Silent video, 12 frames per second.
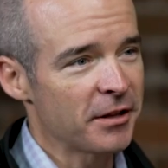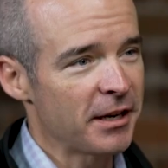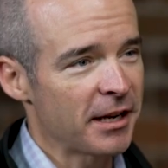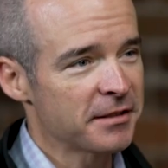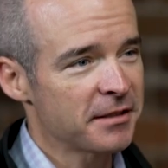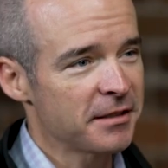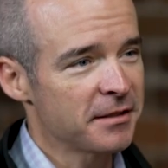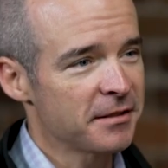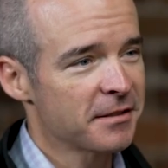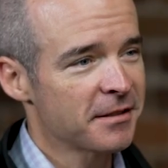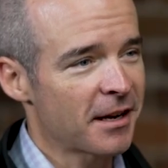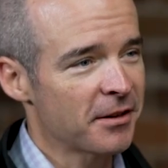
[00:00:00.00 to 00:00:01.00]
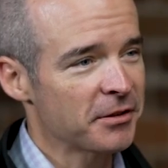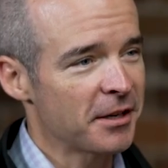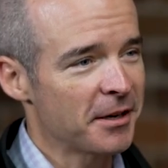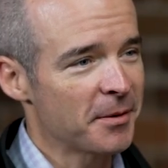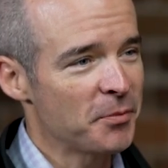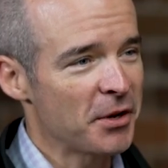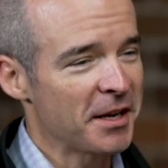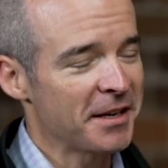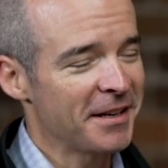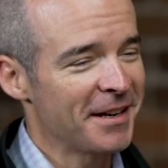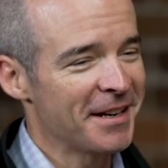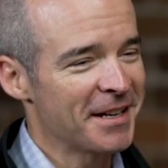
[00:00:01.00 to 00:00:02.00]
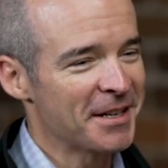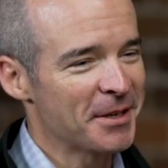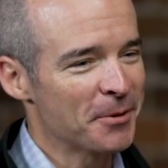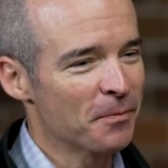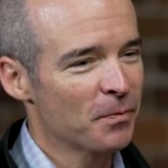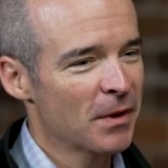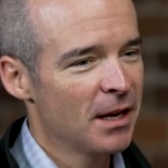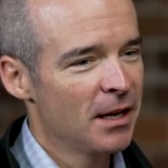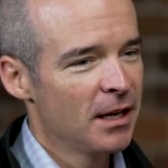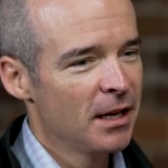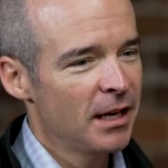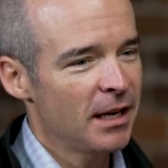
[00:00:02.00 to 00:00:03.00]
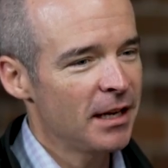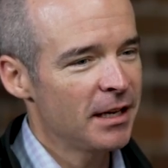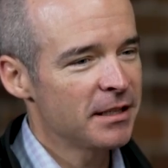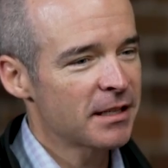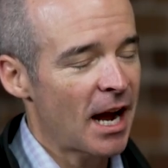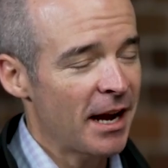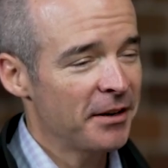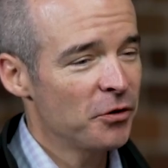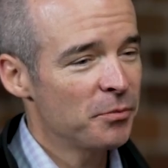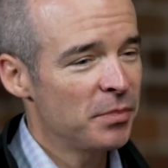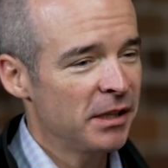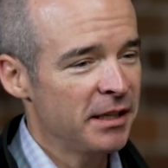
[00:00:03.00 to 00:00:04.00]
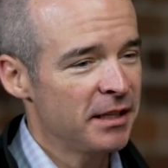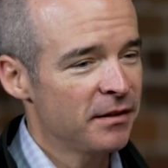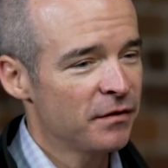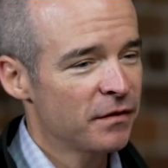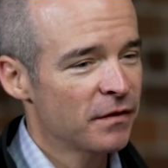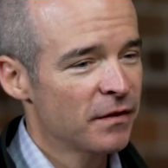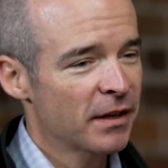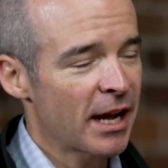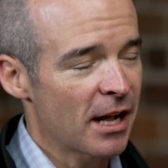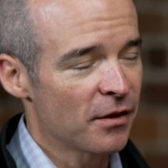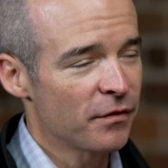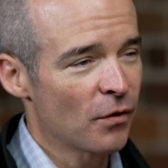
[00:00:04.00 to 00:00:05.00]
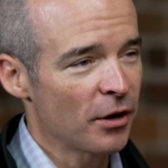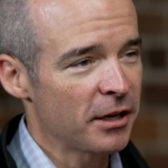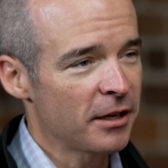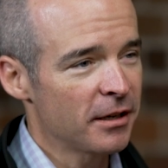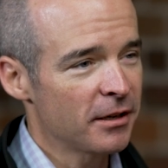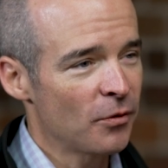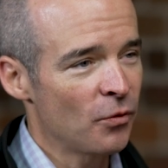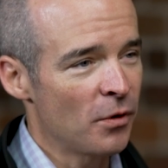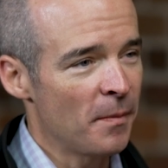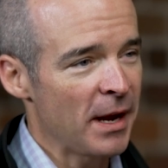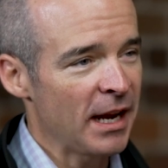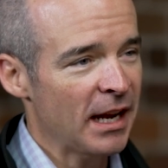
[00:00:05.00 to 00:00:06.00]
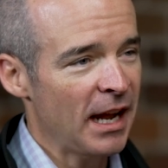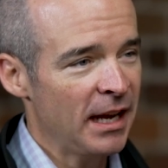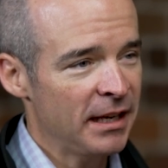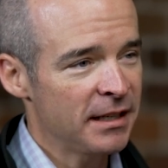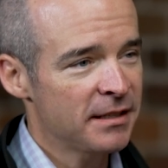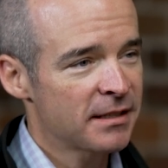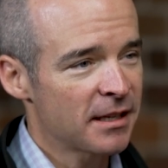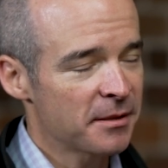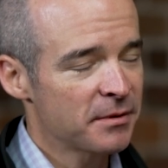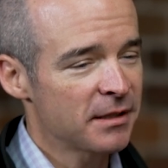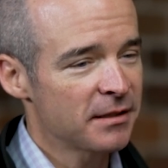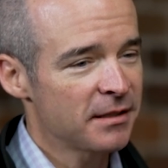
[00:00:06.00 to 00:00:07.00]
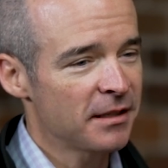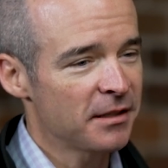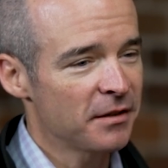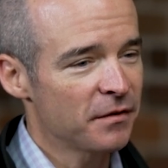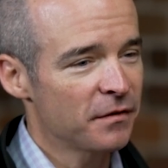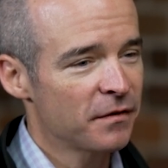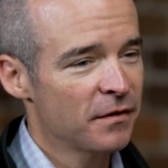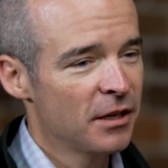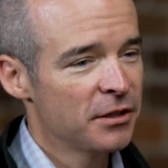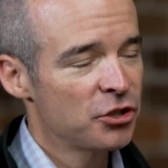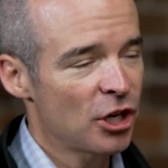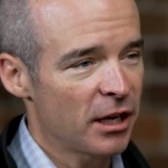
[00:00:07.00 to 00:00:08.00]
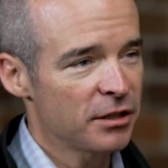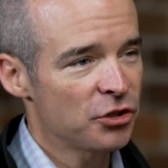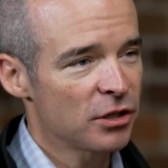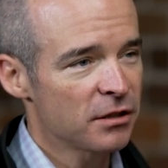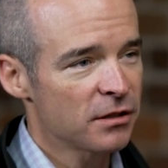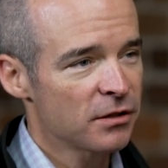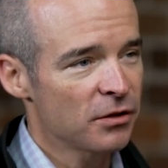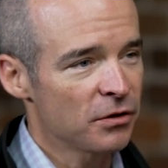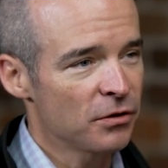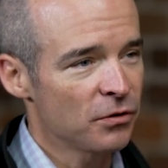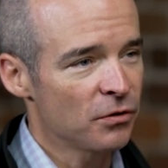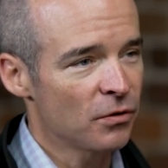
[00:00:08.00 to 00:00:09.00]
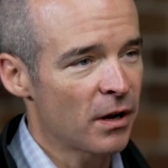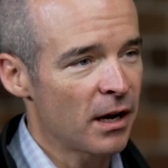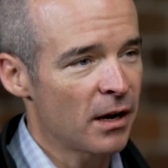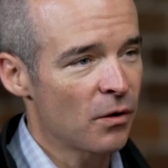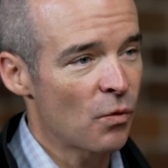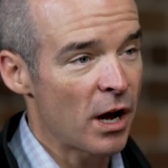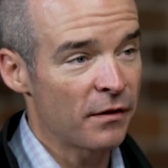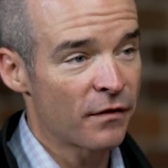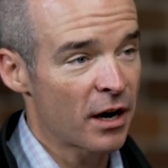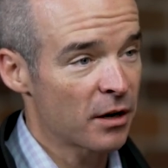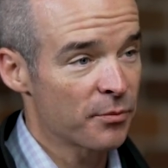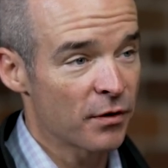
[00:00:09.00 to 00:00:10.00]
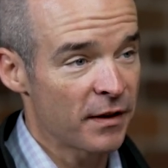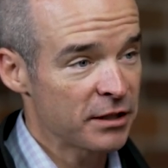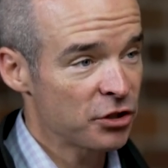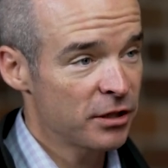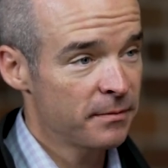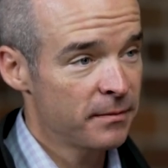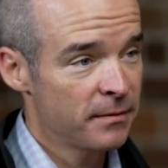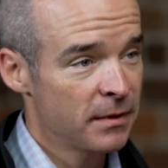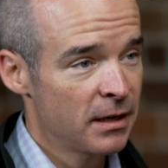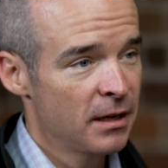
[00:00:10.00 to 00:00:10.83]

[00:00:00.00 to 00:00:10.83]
all the Nancys out there, but is I don't believe California will make any substantive changes to wildfire prevention,